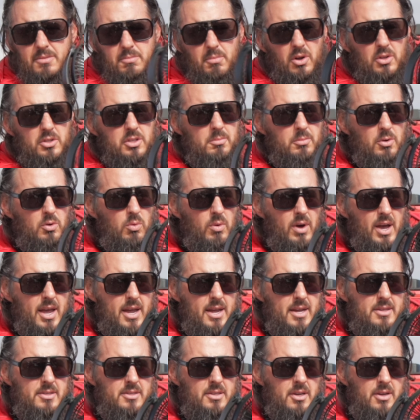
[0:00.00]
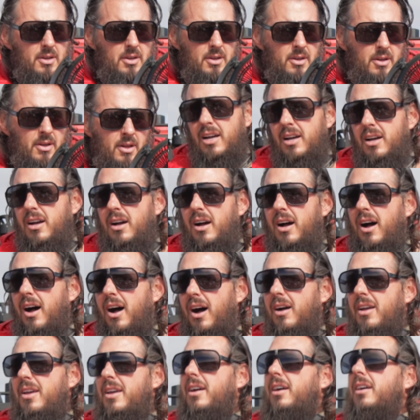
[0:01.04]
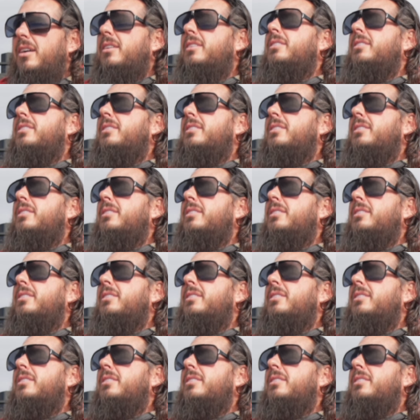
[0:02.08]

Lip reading: multiple ways. Oh yeah,